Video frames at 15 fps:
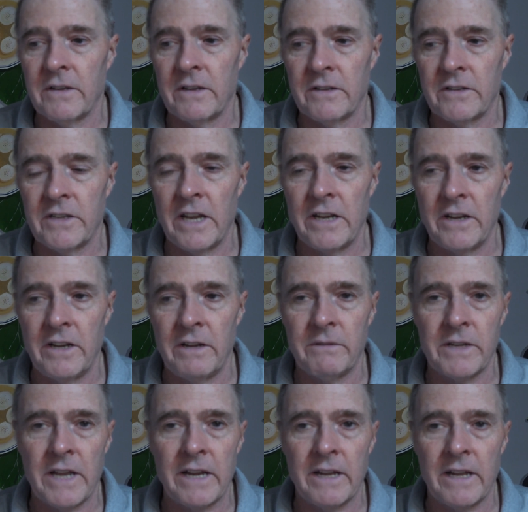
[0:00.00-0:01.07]

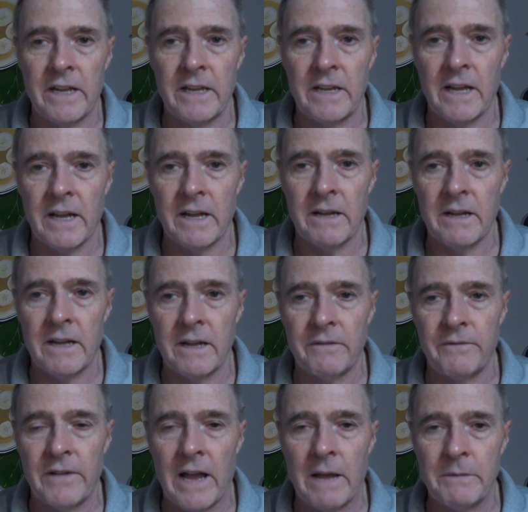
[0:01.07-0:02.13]
sedatives at a
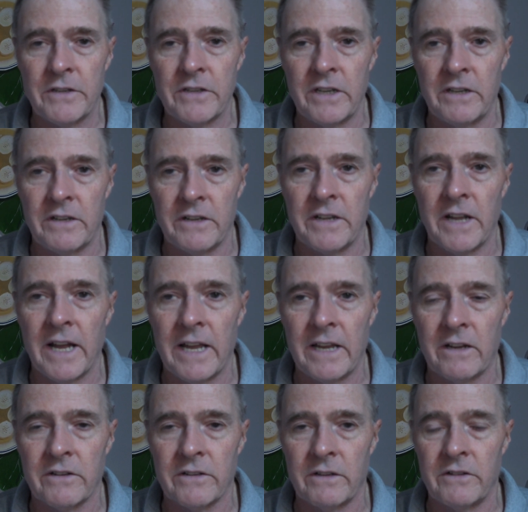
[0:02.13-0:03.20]
pharmacy today,
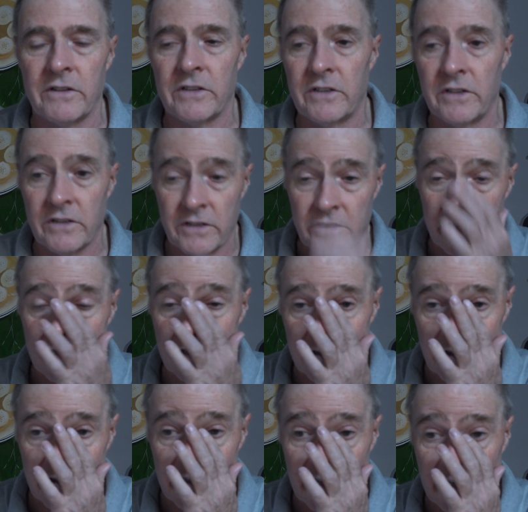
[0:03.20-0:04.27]
because I
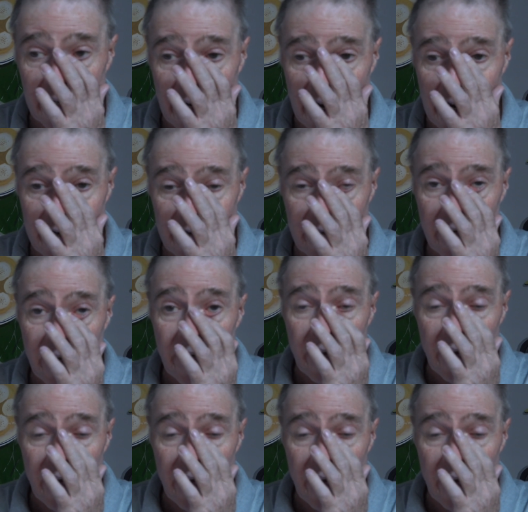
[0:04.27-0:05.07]
just in case